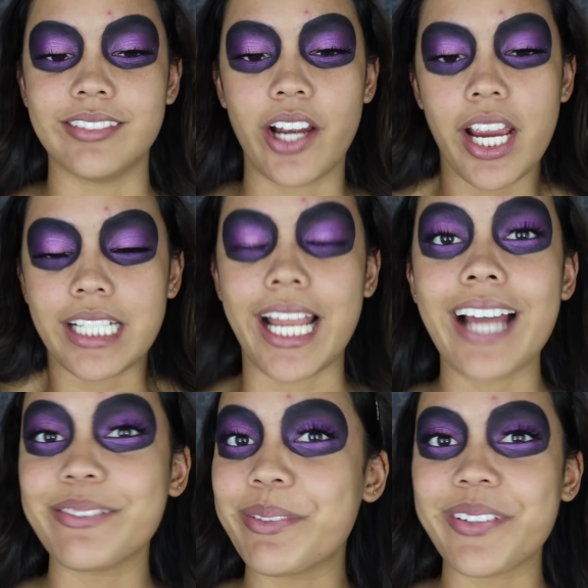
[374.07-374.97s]
Alright, now
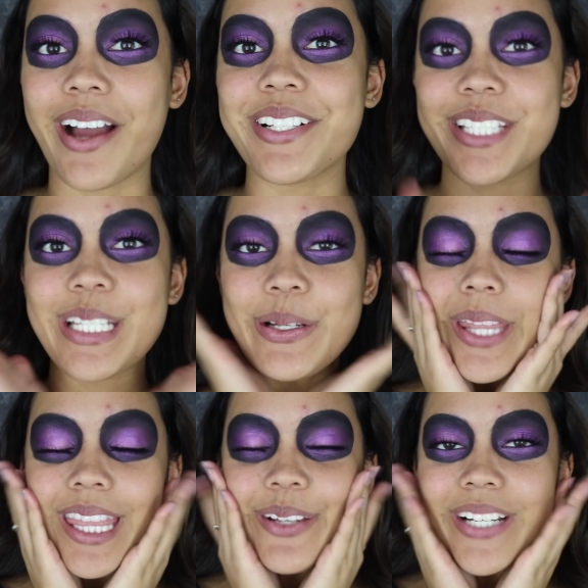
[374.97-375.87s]
to move on to
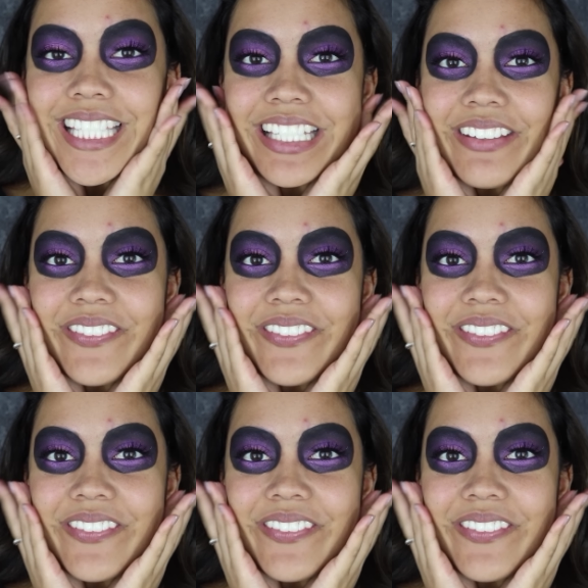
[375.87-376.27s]
the rest of the